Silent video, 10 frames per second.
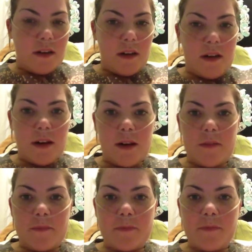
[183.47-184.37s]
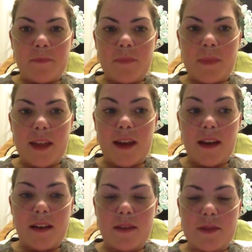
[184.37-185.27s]
I
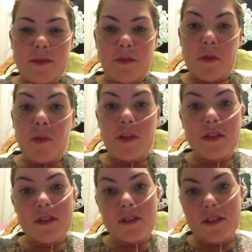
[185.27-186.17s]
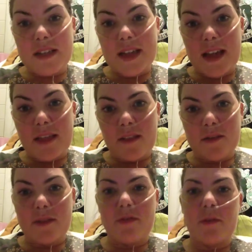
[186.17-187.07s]
was in for my brother's on the 10th. I was
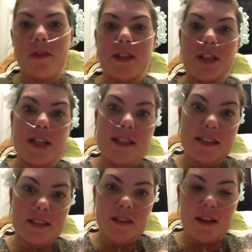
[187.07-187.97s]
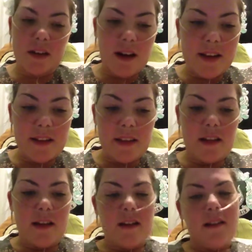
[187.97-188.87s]
in for my friend Jess's on the 9th.
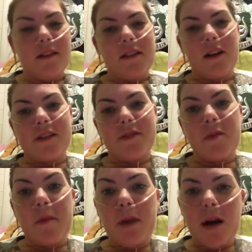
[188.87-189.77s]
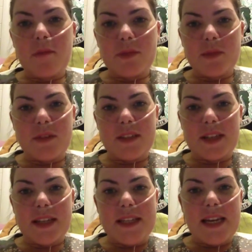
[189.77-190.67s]
I was in for my mum's, which was the
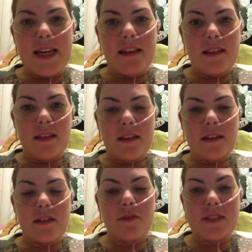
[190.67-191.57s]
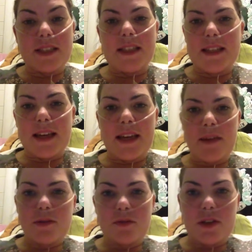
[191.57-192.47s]
18th, and obviously today
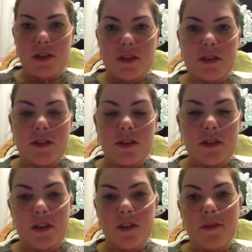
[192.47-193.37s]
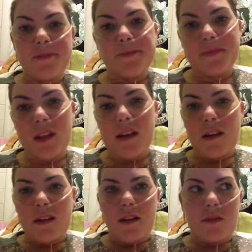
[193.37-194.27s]
was Richard's, so
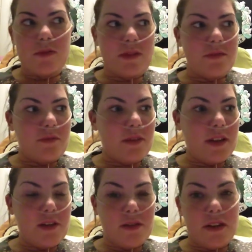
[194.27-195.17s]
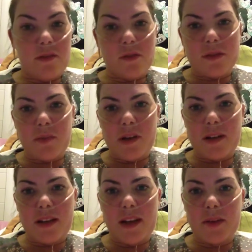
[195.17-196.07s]
I was in for literally everyone's
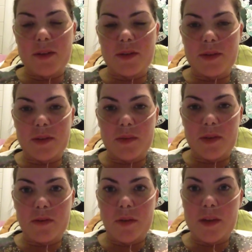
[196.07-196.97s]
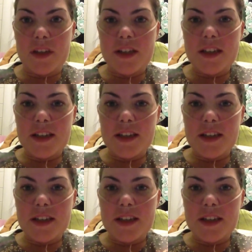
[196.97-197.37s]
birthday, which was a bit rubbish.